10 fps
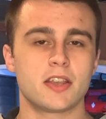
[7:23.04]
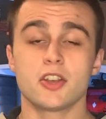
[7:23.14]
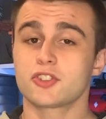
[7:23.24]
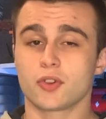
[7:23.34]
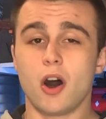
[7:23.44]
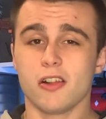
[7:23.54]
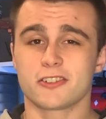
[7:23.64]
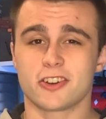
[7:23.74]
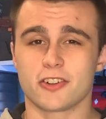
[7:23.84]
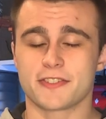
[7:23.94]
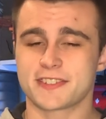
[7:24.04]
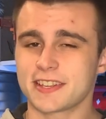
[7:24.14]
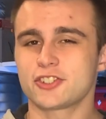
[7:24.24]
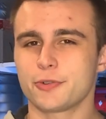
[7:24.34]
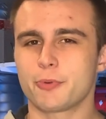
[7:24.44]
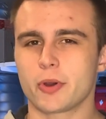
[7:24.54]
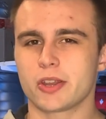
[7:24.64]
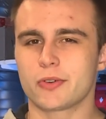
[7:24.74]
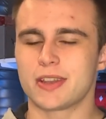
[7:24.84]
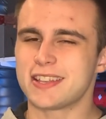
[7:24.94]
So all in all, the Zinc
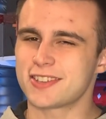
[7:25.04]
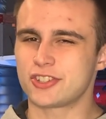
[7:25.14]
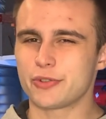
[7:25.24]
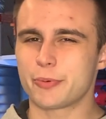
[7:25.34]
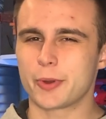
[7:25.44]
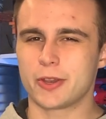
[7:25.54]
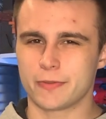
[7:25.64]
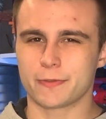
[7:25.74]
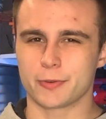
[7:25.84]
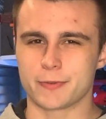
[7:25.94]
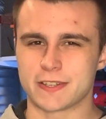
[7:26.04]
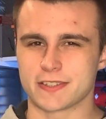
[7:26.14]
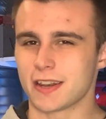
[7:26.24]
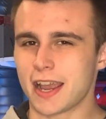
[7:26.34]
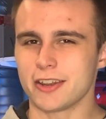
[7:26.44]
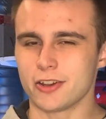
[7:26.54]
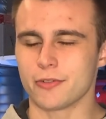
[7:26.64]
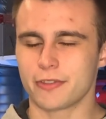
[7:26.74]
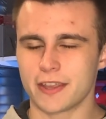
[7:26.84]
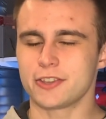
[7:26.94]
2.0 is a 2.0 for a reason. I know,
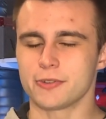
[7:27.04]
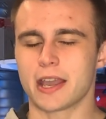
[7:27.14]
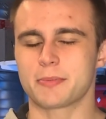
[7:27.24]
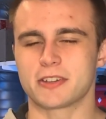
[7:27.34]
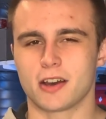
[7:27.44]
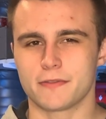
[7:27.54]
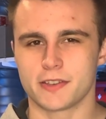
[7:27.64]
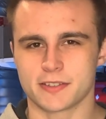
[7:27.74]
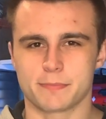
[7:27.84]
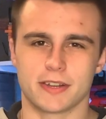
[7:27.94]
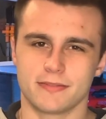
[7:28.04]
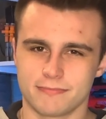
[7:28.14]
thank you, Captain Obvious, but